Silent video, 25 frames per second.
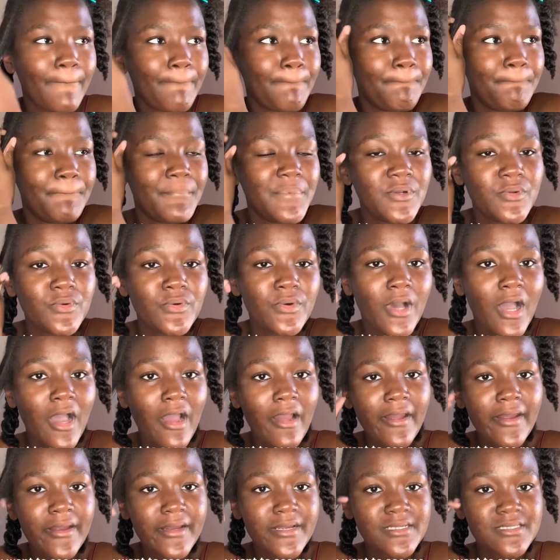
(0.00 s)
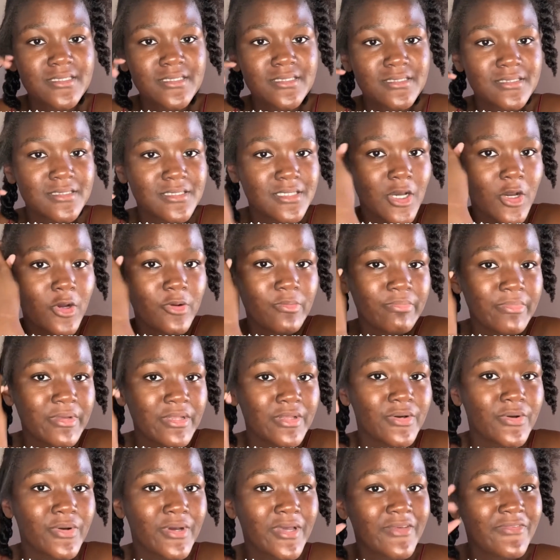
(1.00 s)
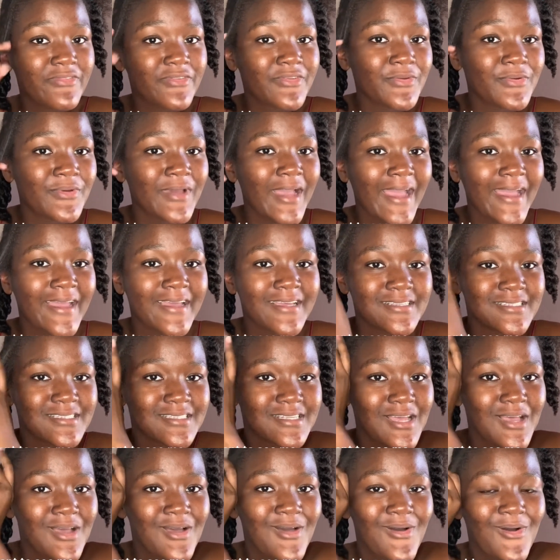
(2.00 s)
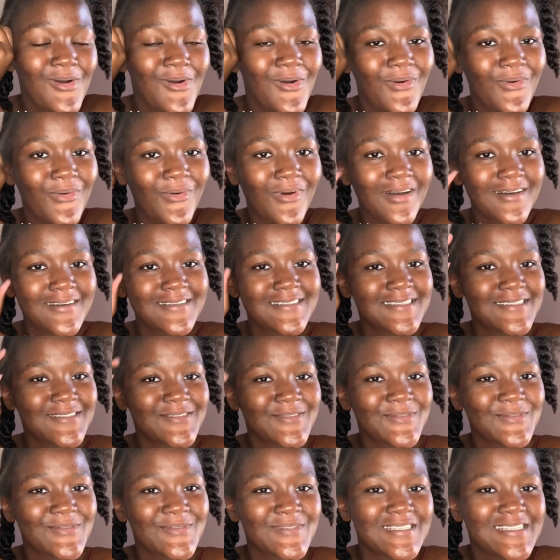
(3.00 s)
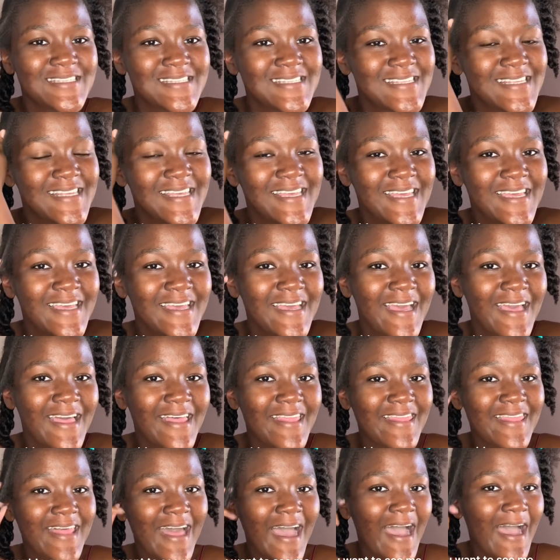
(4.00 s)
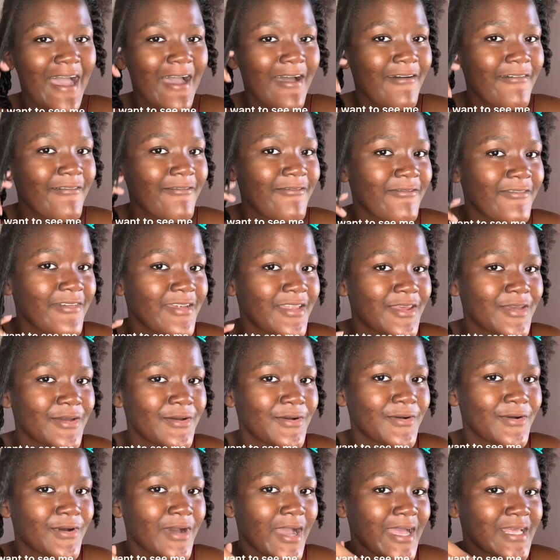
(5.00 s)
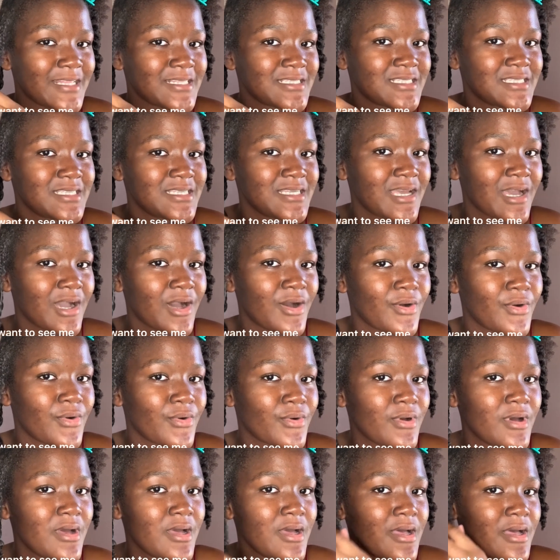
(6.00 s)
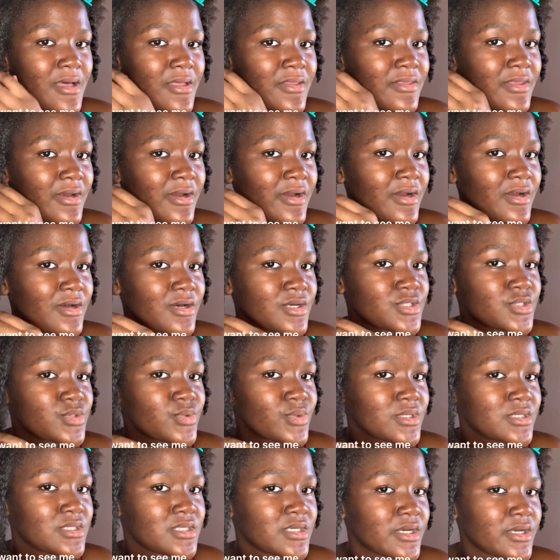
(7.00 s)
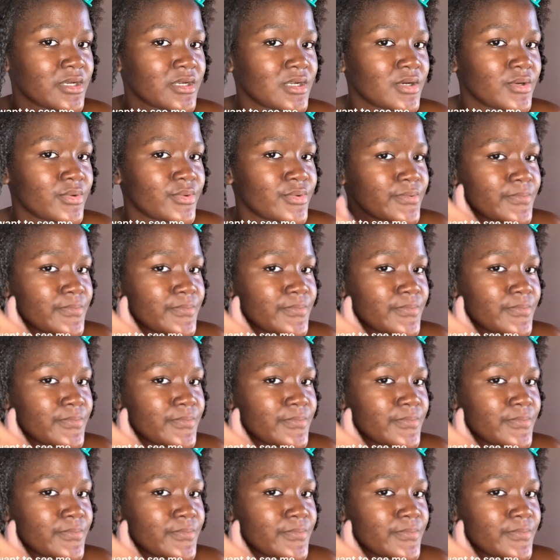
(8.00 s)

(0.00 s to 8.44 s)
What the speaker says: blue heart down below if you guys want to see that video and see how the curls will turn out.